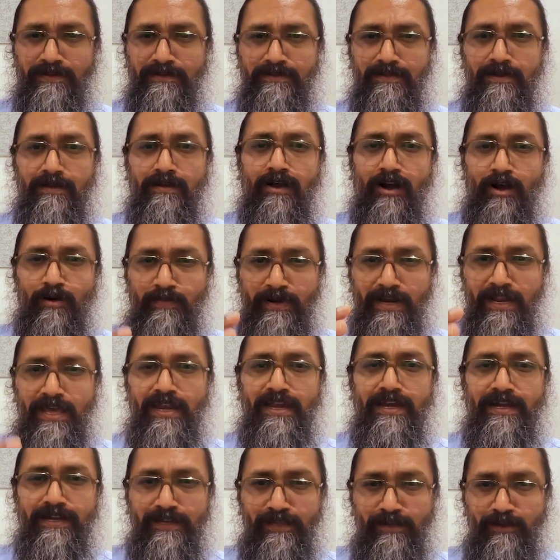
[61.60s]
the
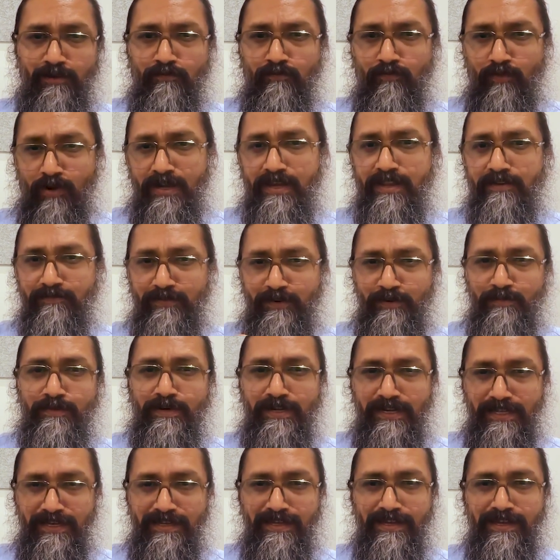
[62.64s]
commonality of what
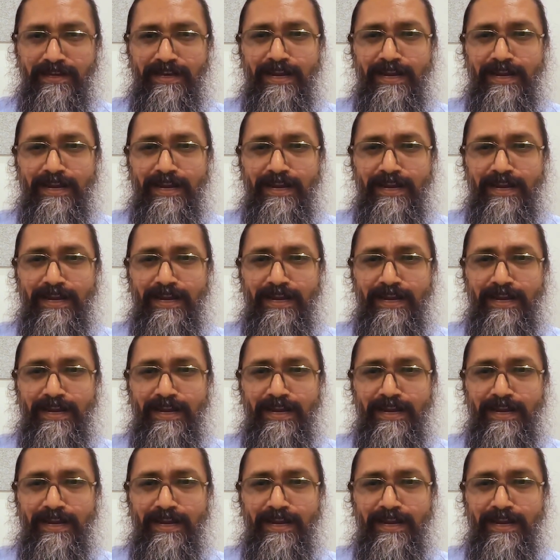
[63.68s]
everybody can